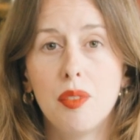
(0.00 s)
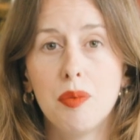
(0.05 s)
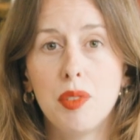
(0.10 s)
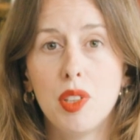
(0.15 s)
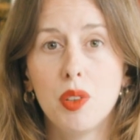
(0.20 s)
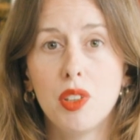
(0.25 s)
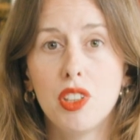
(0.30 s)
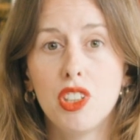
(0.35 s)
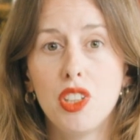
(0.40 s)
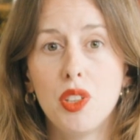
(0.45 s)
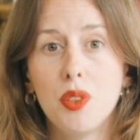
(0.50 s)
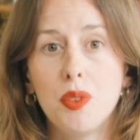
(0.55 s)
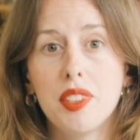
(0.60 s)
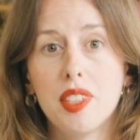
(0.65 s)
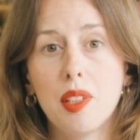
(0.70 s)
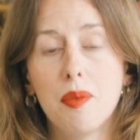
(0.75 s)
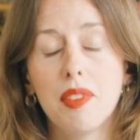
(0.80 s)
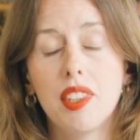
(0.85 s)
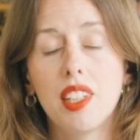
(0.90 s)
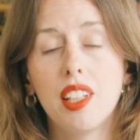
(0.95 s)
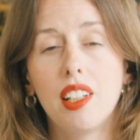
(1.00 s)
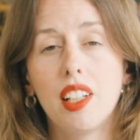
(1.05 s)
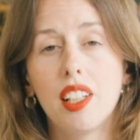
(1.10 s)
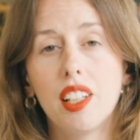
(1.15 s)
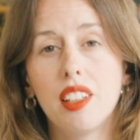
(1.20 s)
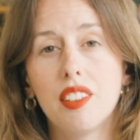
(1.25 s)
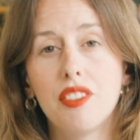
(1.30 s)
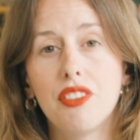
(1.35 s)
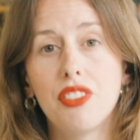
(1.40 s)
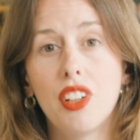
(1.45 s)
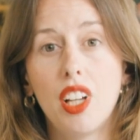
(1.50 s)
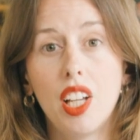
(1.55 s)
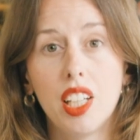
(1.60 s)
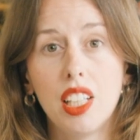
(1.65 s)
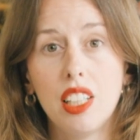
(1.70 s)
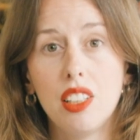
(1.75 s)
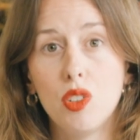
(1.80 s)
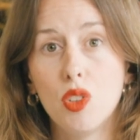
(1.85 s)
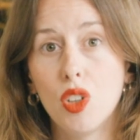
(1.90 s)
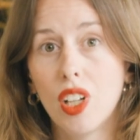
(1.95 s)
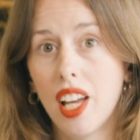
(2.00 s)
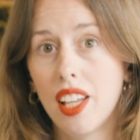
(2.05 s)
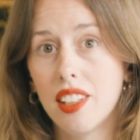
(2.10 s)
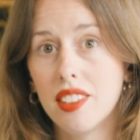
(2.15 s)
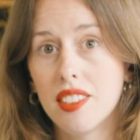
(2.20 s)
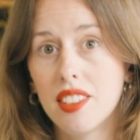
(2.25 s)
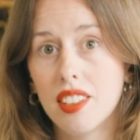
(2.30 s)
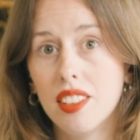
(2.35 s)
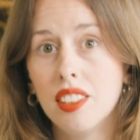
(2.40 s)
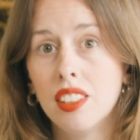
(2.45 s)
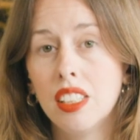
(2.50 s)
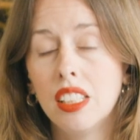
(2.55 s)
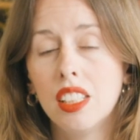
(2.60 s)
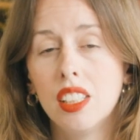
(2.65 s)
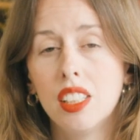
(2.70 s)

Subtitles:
You could use something like a fine organza